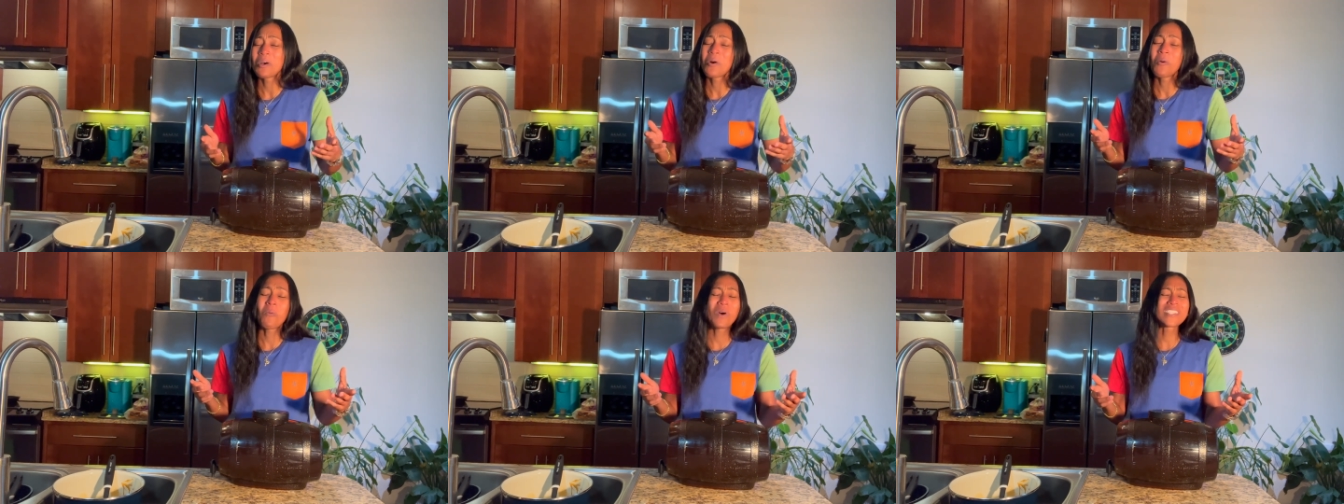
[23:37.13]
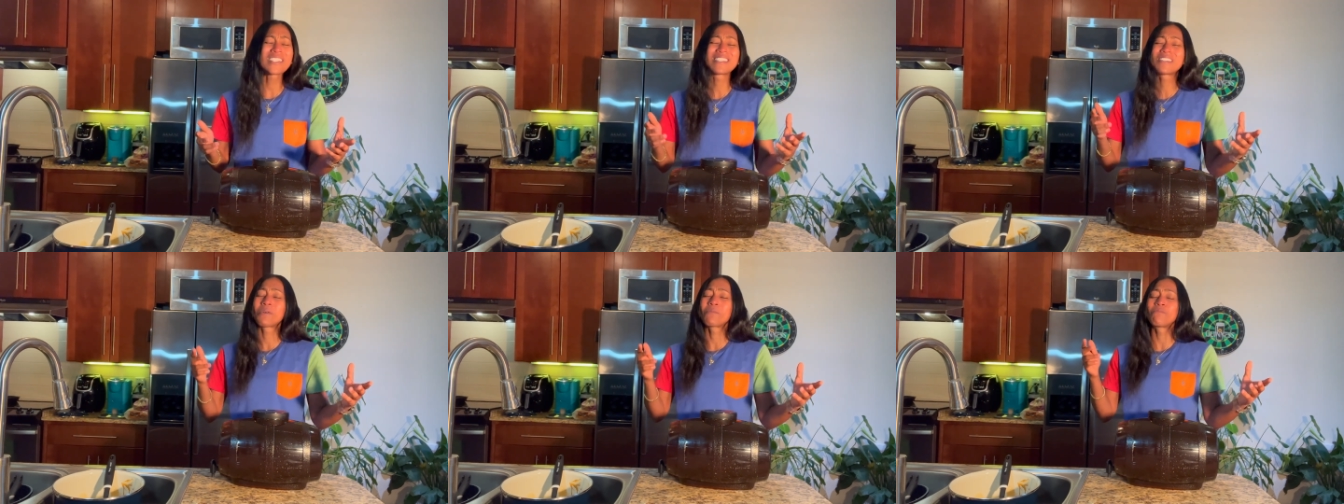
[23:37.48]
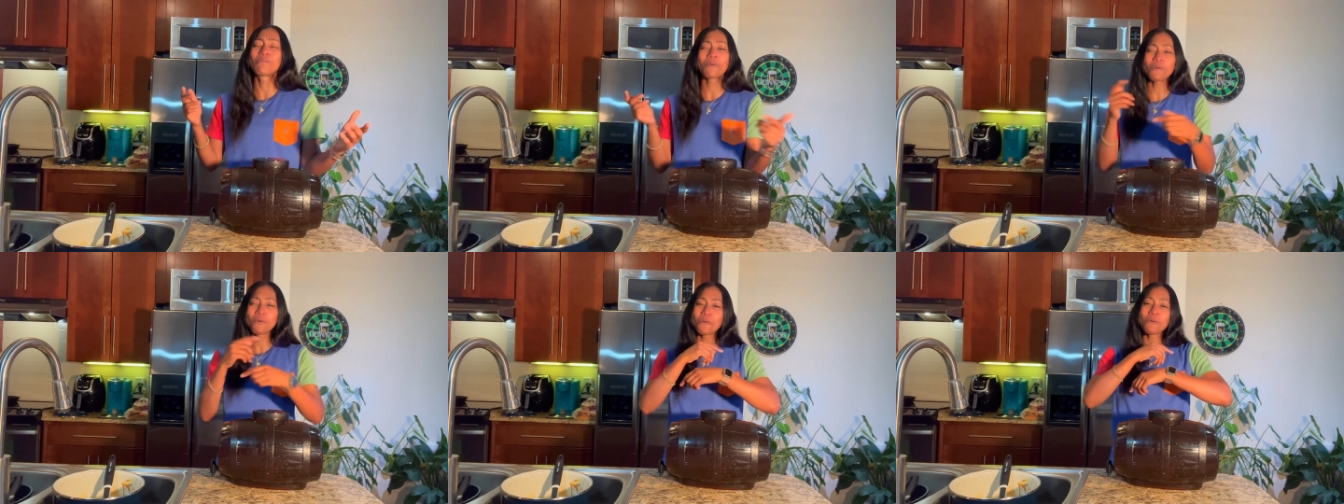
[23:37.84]
what's the
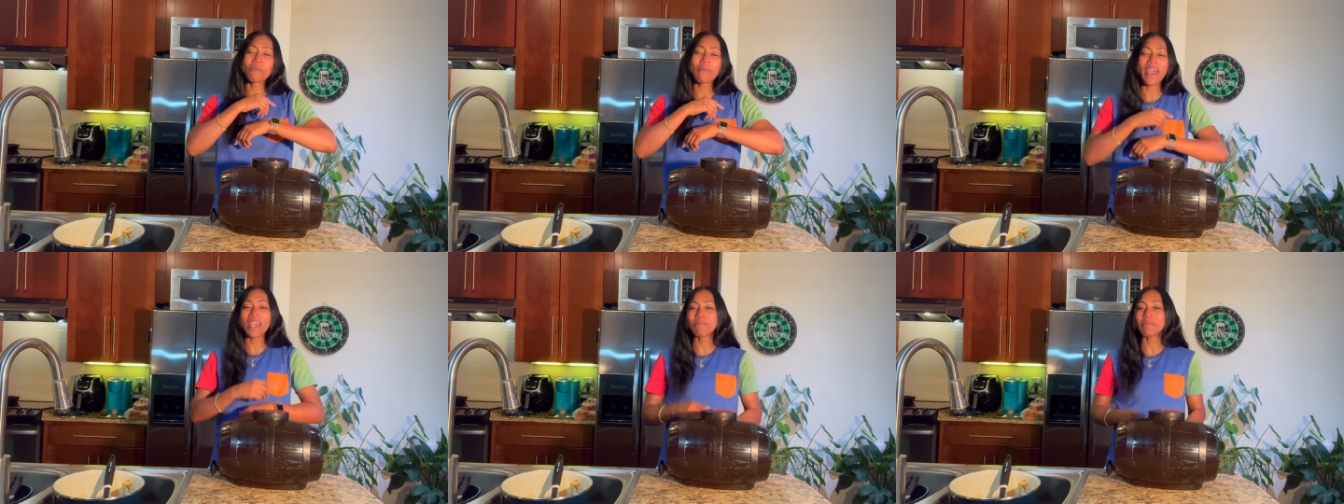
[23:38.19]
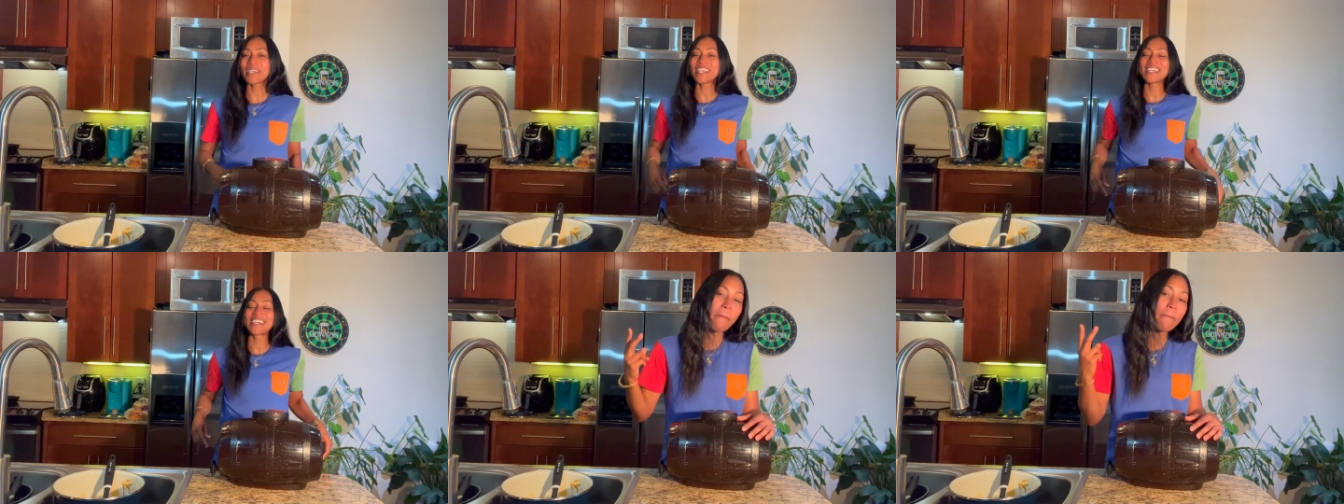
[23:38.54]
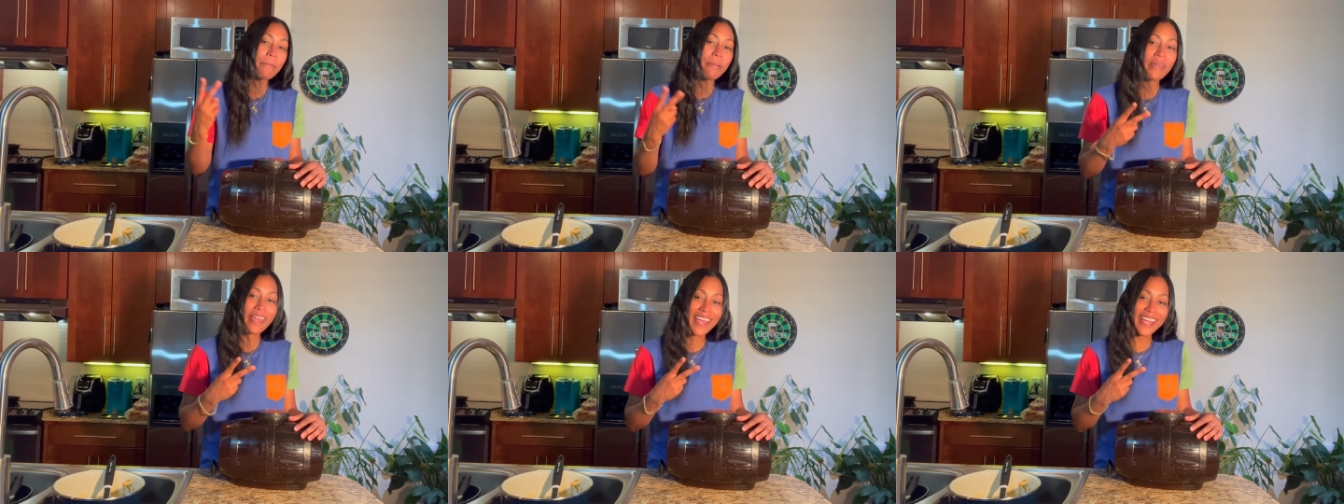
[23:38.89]
brew, baby?
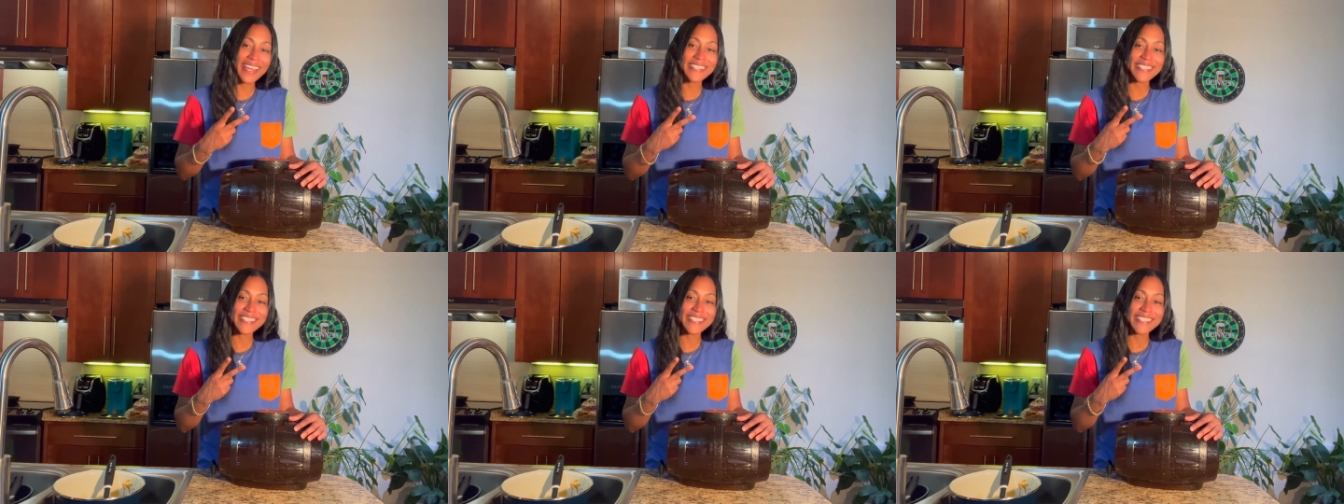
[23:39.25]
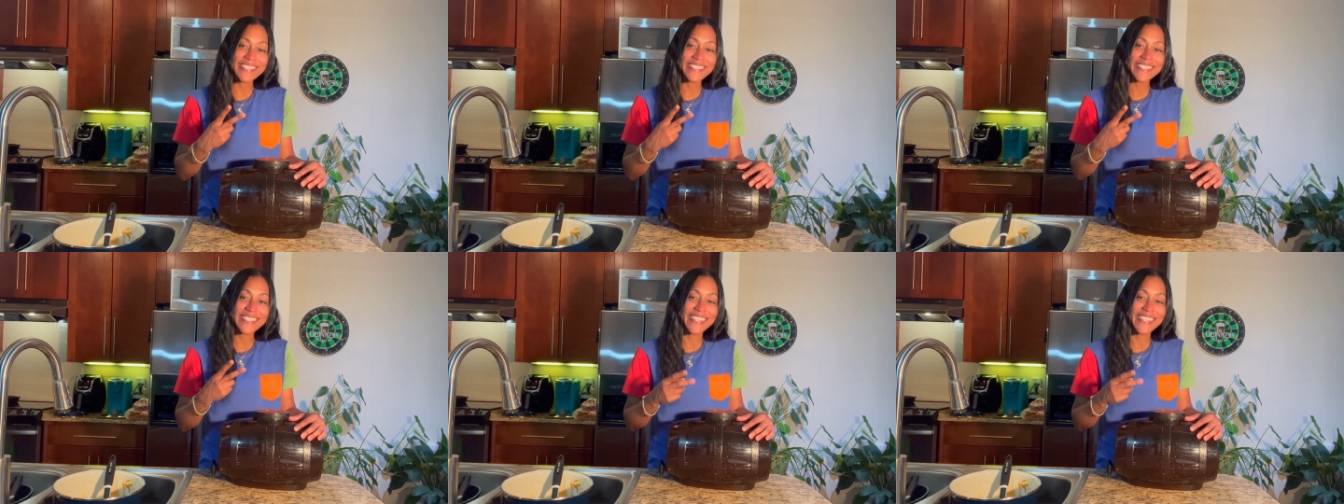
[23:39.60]
Peace.